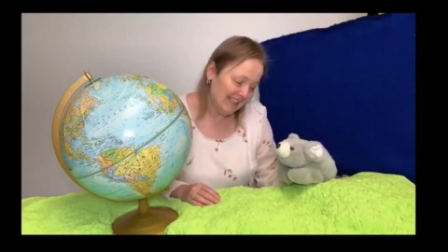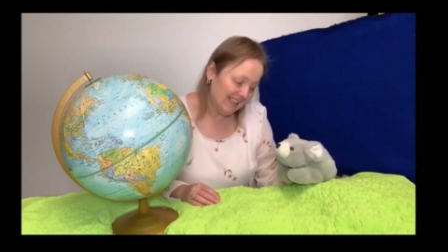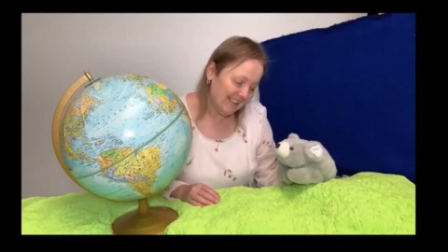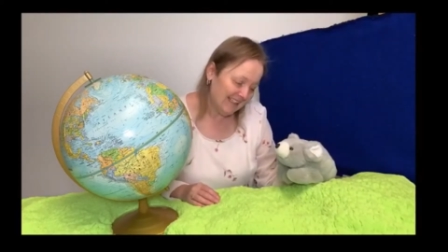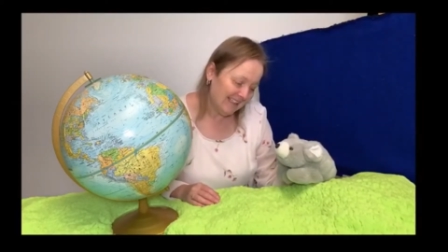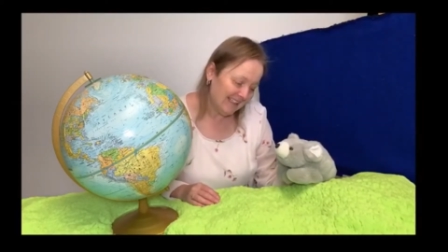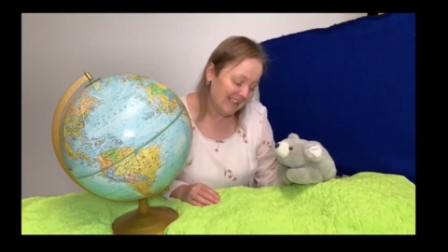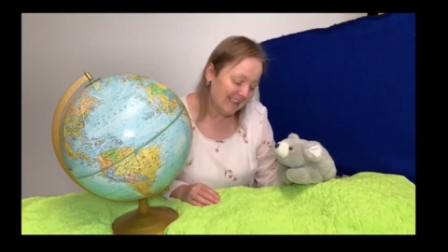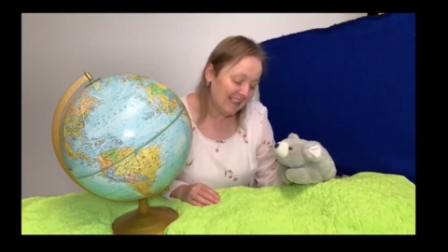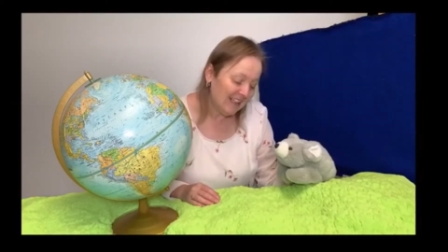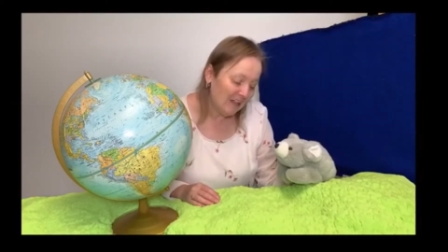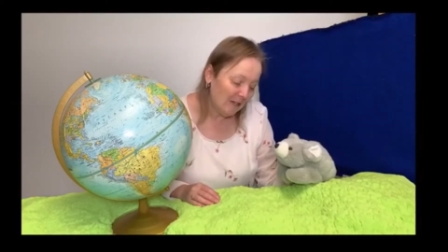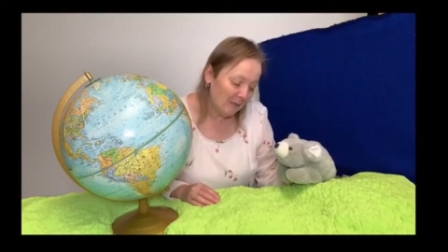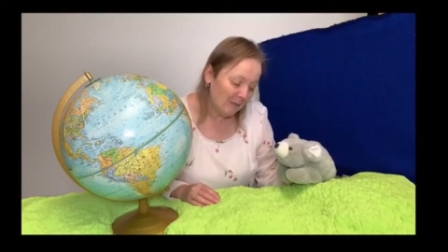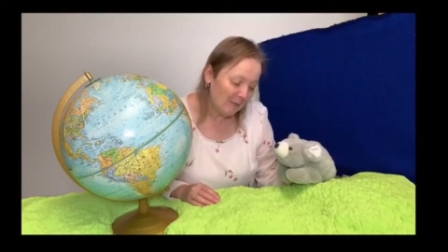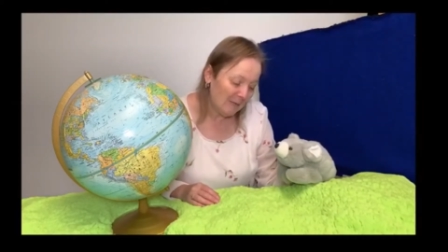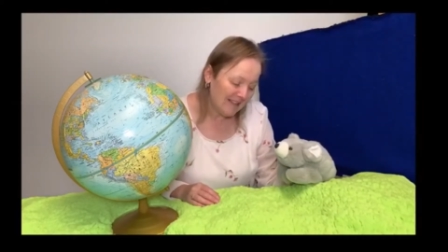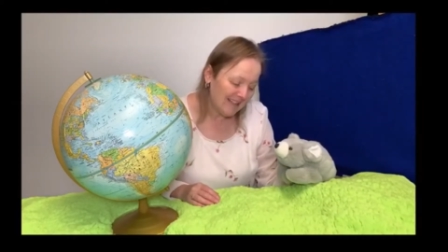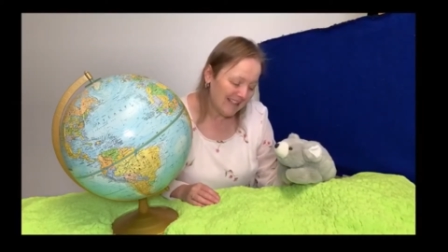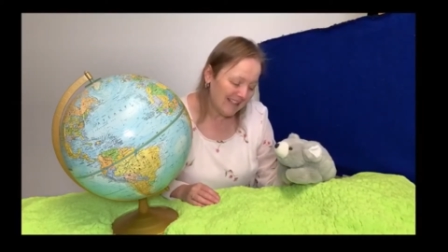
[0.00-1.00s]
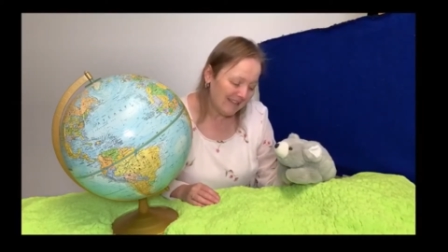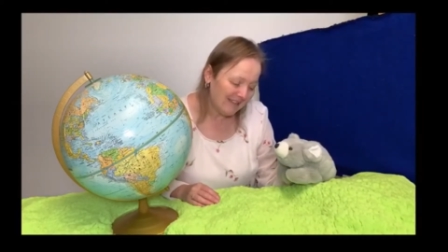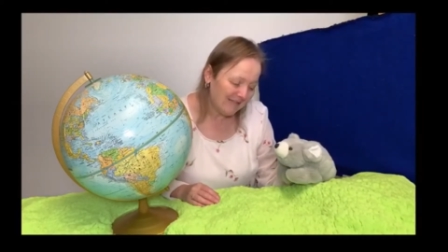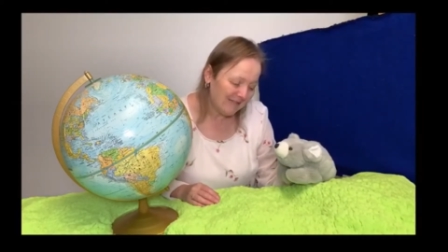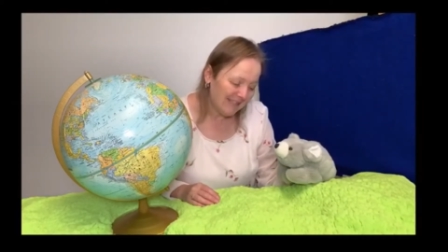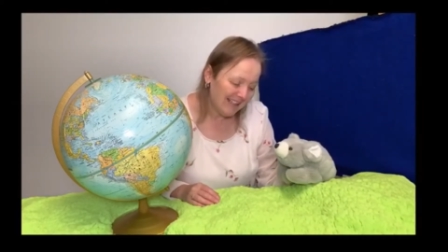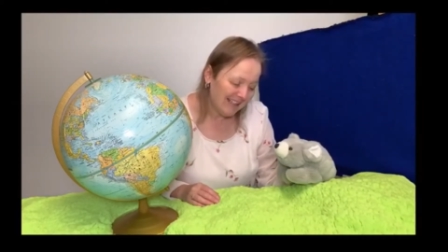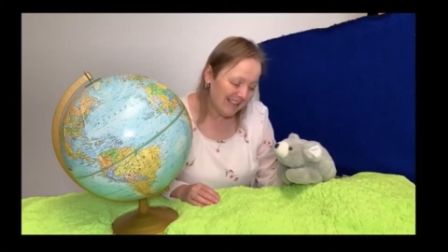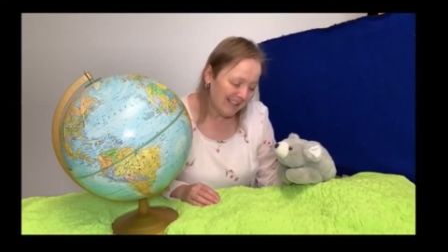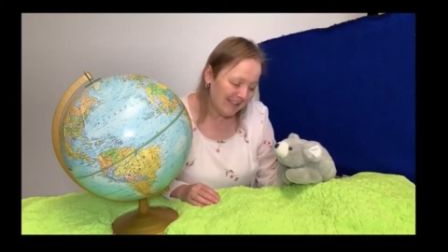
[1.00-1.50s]
you help us get
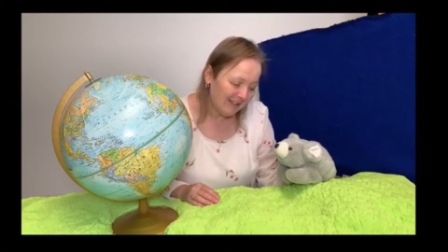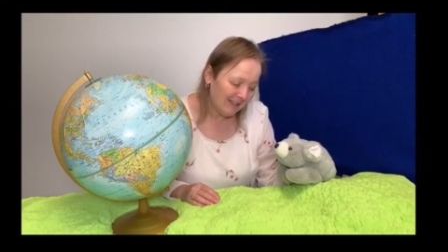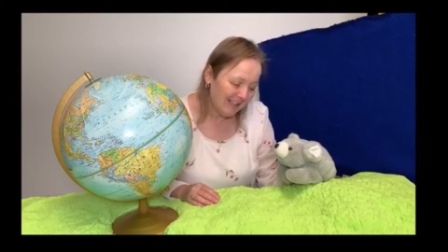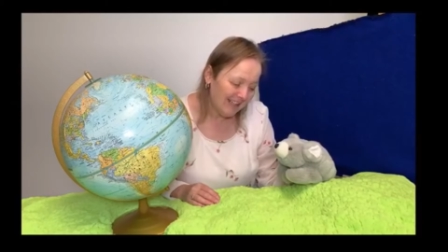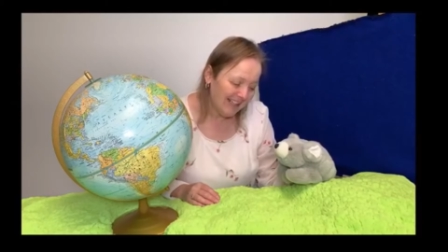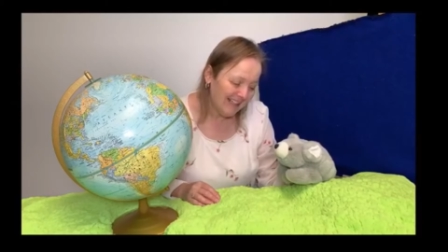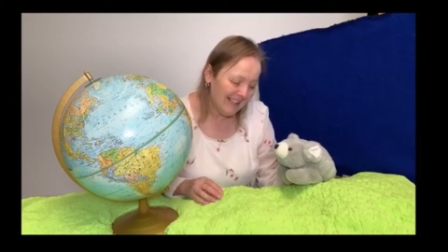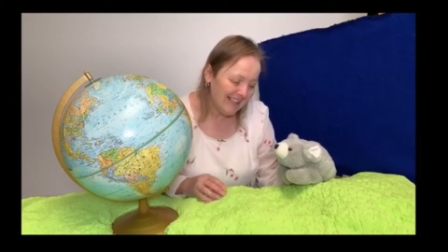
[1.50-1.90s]
ready, right?